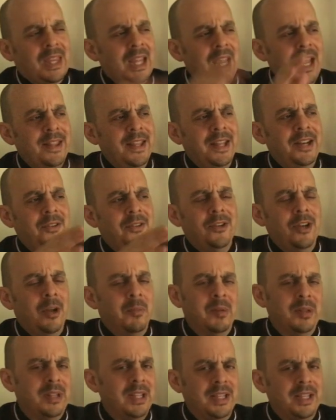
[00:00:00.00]
And they don't
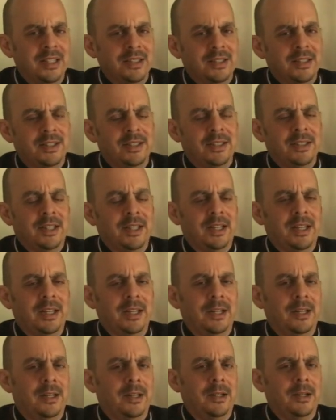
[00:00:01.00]
number these,
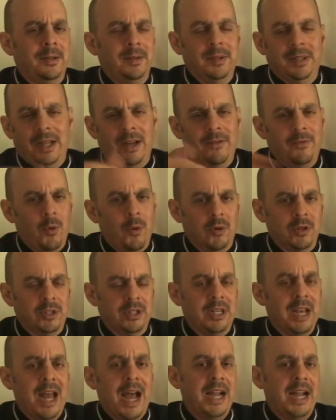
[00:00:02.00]
of course,
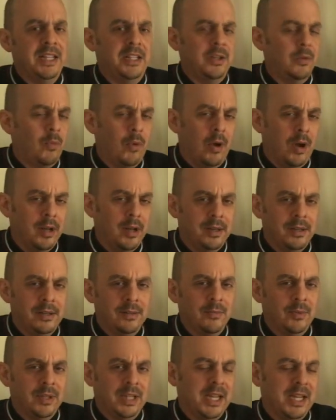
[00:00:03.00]

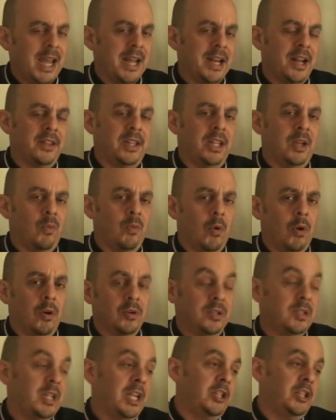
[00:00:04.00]
9-1 when they hand out the
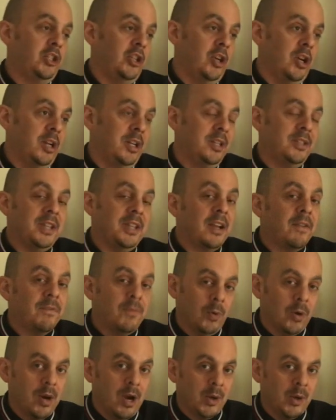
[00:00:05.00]
awards. They should. It's like a
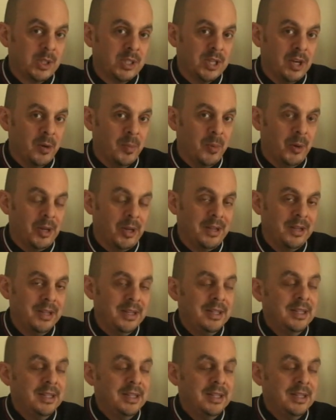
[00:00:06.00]
4-hour ceremony.